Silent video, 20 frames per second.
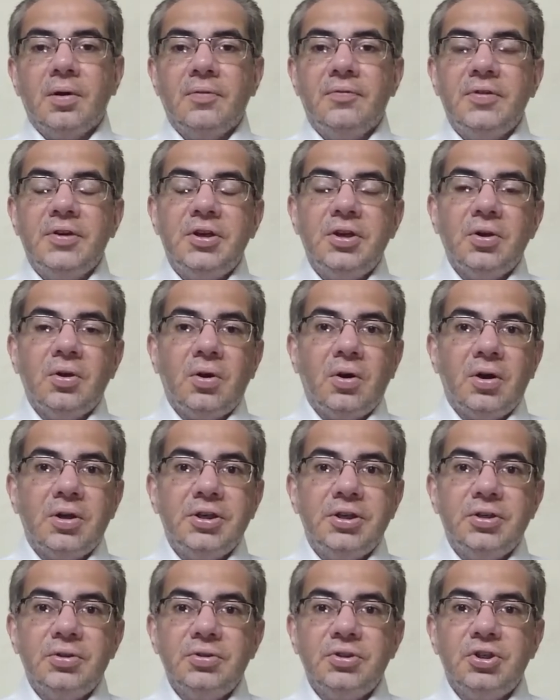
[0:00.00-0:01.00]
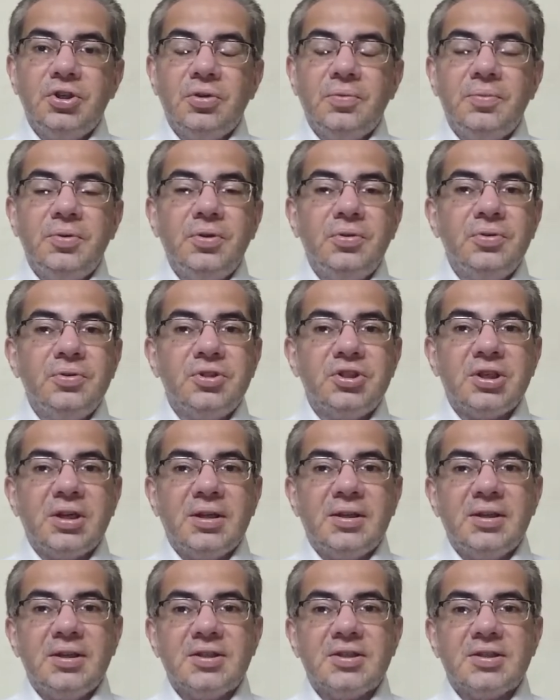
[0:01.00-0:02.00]
video on YouTube, do share
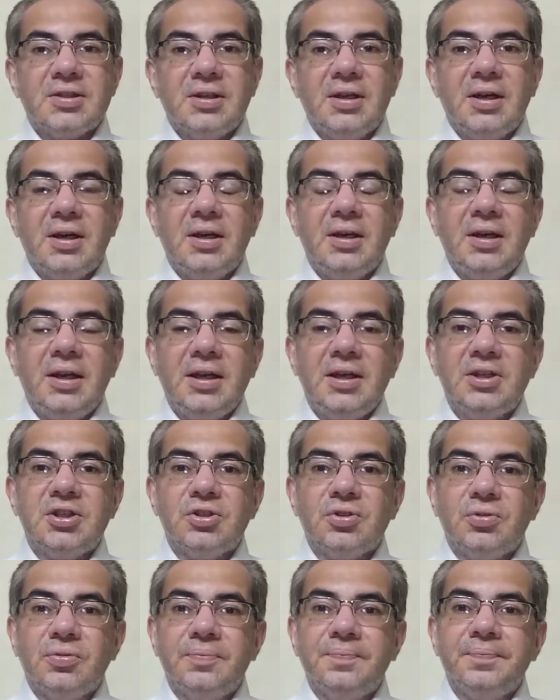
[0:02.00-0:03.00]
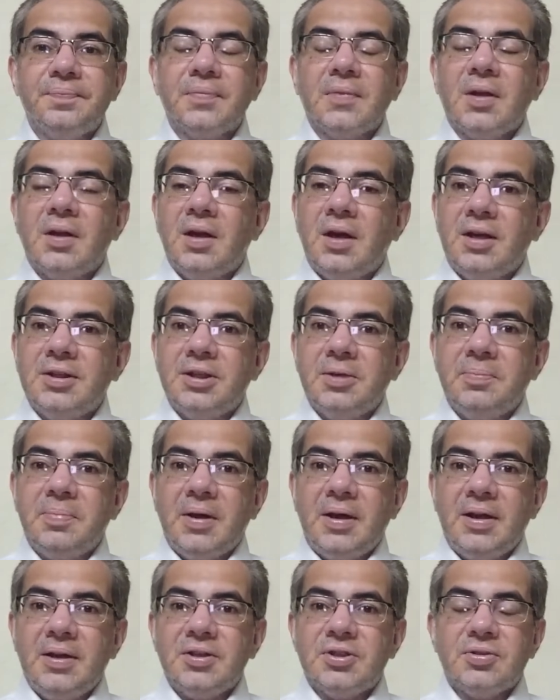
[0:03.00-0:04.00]
this link to other
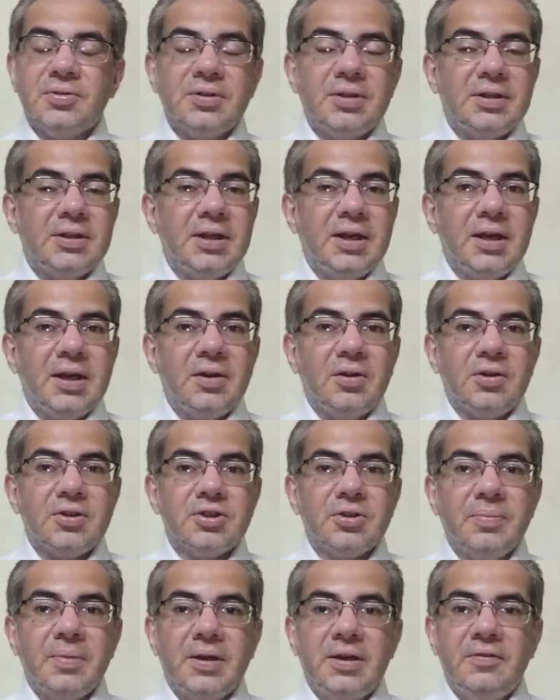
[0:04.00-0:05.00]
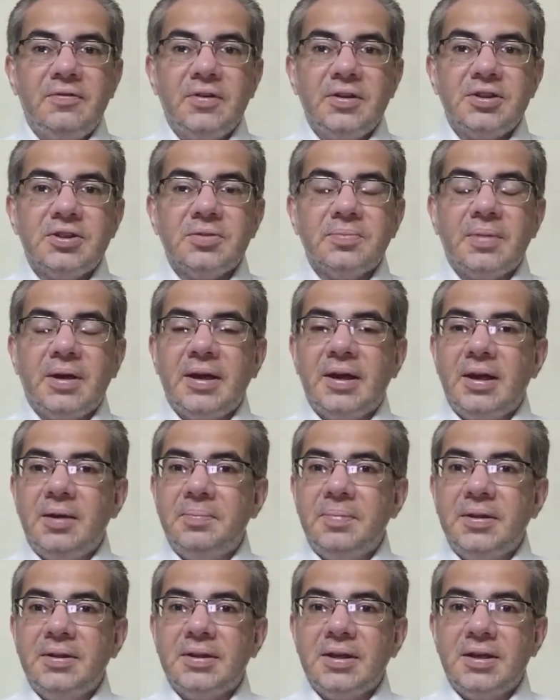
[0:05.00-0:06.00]
parents so that they can also benefit by
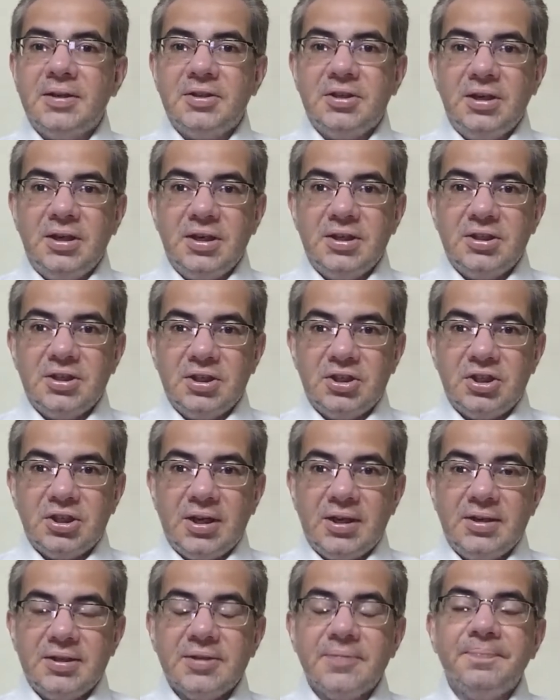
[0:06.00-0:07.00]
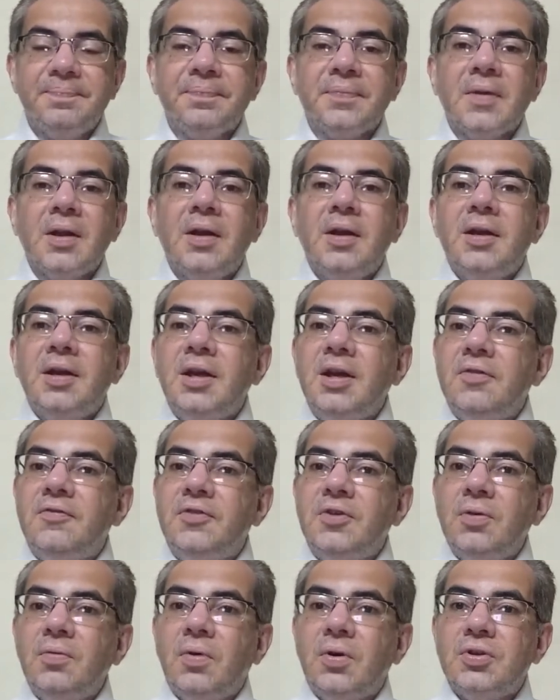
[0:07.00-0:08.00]
helping their teenager child. If
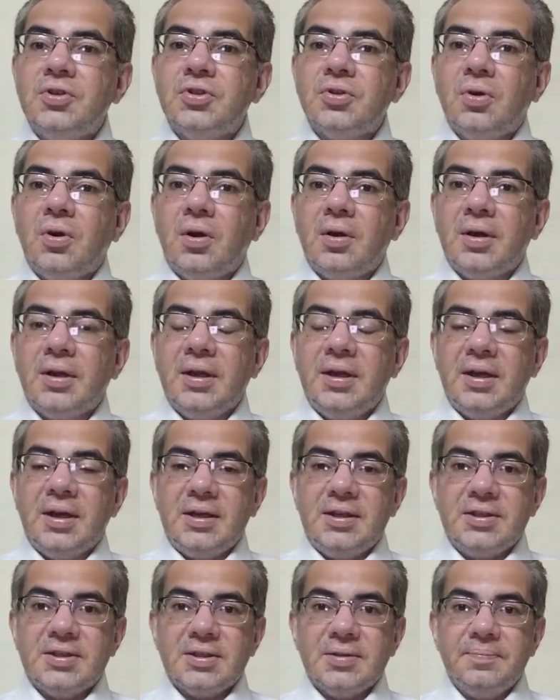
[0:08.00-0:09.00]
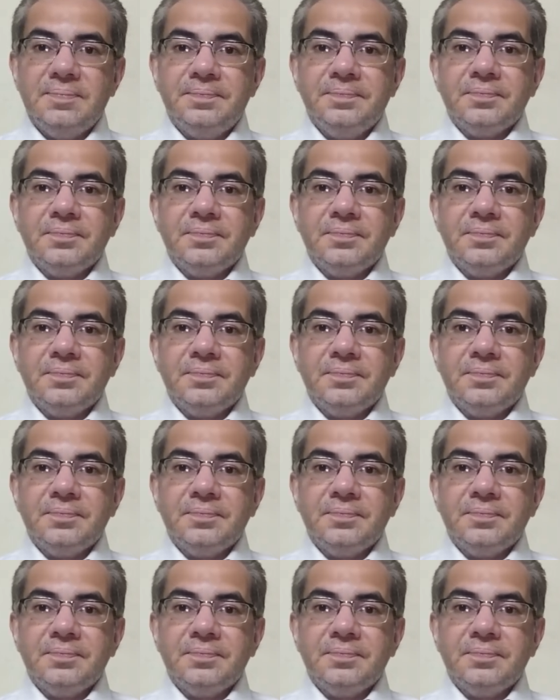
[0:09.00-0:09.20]
you want to organize